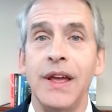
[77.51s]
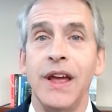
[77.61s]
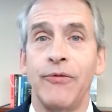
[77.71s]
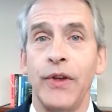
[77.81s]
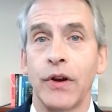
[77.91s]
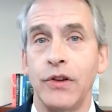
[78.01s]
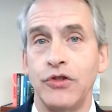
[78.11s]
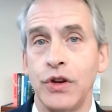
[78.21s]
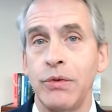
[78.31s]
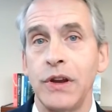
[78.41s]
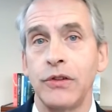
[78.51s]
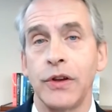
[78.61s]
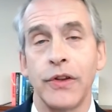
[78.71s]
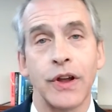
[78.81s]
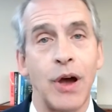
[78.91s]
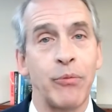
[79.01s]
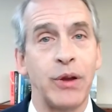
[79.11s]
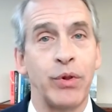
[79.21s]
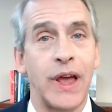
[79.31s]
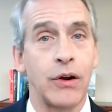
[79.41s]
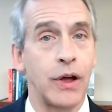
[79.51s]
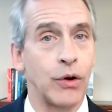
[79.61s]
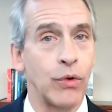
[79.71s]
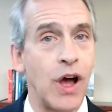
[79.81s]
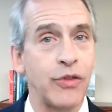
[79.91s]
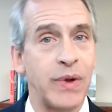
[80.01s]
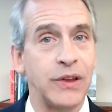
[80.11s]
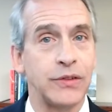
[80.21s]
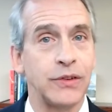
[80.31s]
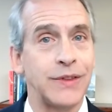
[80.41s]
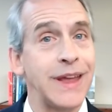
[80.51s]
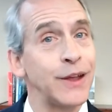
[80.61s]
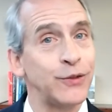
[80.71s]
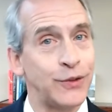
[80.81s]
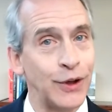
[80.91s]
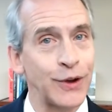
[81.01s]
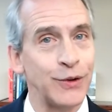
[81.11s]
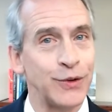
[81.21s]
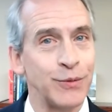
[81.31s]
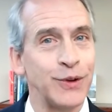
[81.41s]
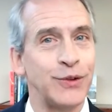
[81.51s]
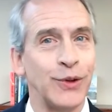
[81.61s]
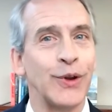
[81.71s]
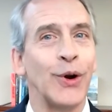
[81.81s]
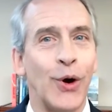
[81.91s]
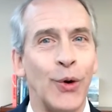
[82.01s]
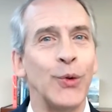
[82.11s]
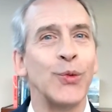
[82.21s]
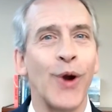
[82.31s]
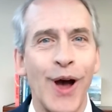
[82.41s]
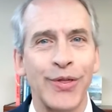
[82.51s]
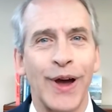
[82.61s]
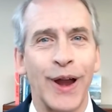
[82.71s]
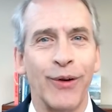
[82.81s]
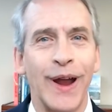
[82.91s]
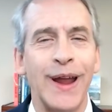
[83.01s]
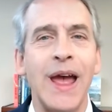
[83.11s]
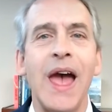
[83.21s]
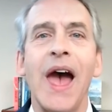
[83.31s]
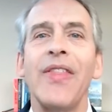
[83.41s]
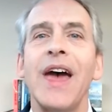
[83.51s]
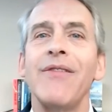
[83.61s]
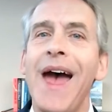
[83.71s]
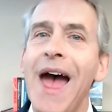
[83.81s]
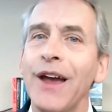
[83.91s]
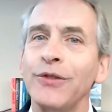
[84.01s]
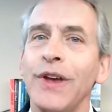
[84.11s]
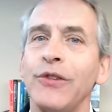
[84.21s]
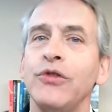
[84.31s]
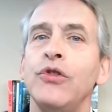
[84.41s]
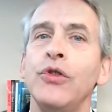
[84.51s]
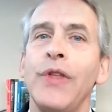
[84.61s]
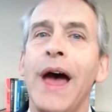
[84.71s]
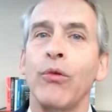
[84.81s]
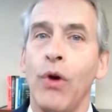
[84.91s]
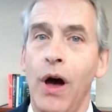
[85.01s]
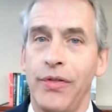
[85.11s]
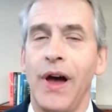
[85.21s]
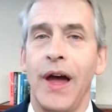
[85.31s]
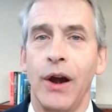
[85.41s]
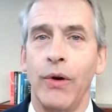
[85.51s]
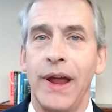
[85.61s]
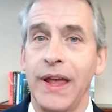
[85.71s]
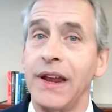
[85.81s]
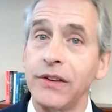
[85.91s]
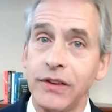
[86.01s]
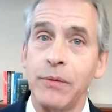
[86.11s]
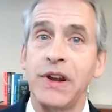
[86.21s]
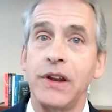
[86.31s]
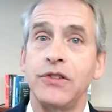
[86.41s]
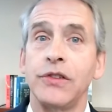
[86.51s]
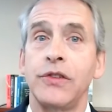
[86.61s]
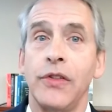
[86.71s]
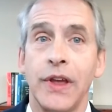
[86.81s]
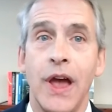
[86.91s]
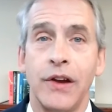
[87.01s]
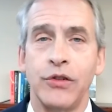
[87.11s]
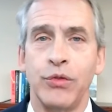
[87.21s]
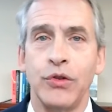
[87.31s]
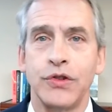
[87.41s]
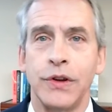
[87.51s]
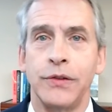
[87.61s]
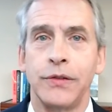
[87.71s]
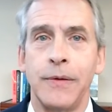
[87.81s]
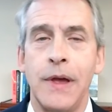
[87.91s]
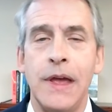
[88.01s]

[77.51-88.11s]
If they're contributing to their company plan on a Roth basis, they can still contribute to their own Roth IRA and they have access to that Roth IRA. Again, it's limited just to the contributions.